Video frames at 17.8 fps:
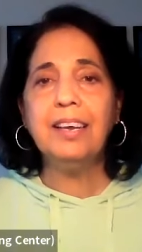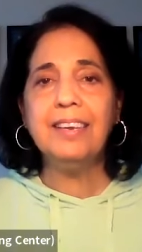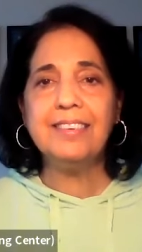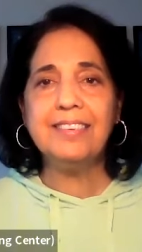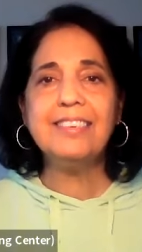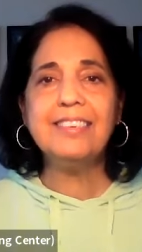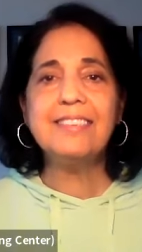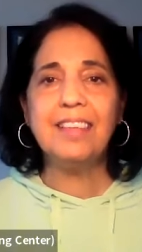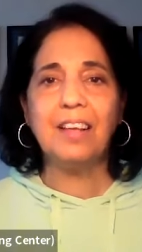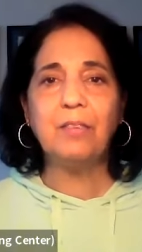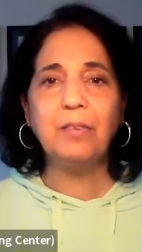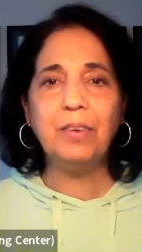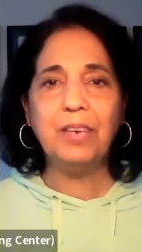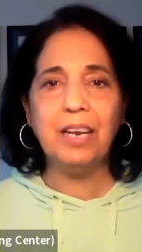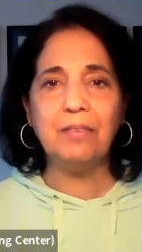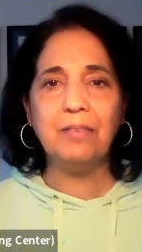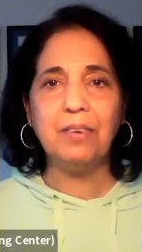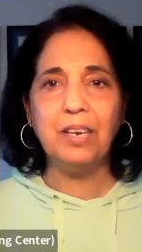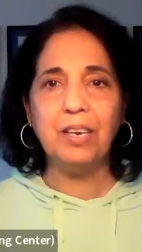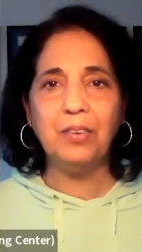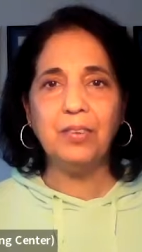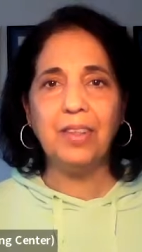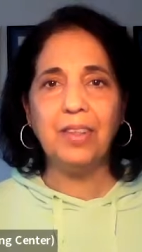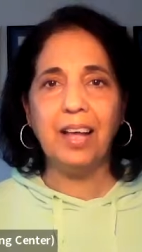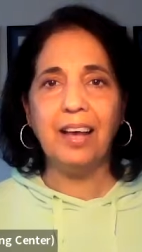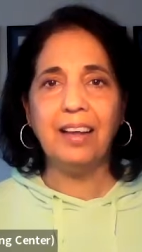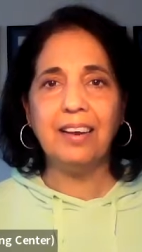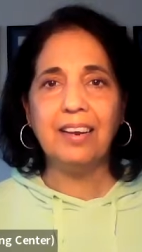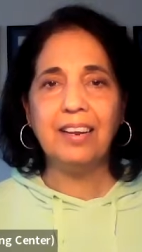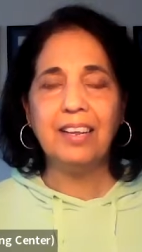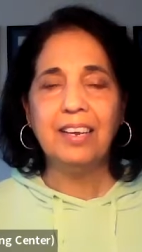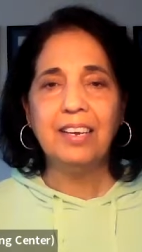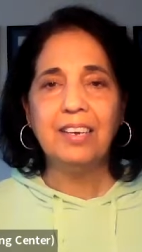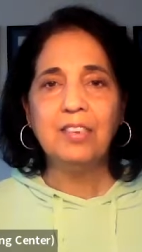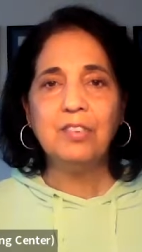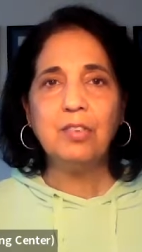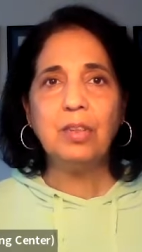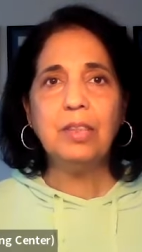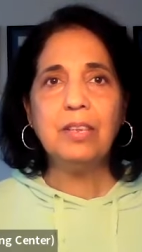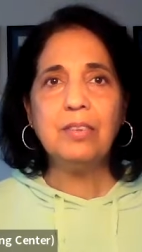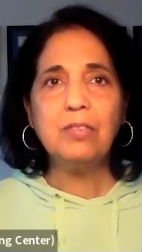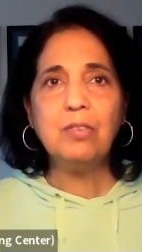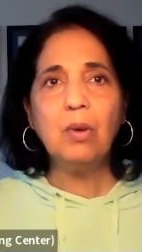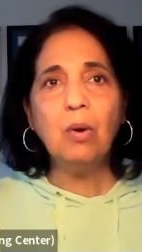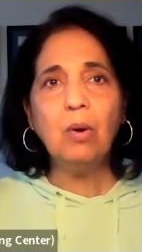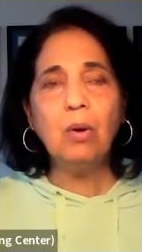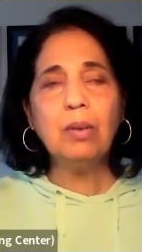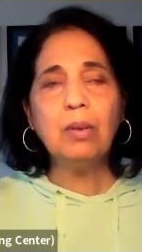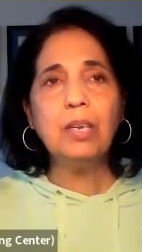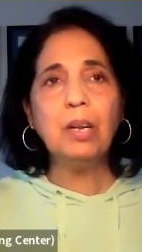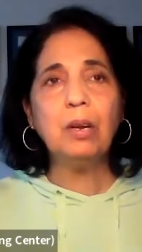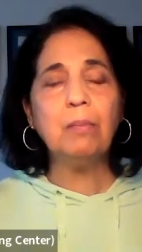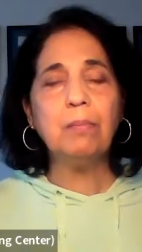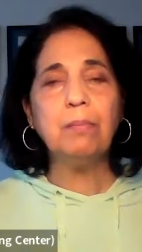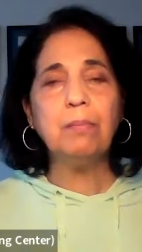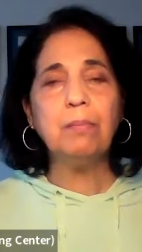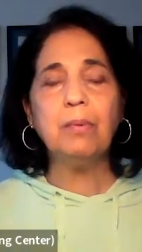it's just that we never knew that so this whole, you know,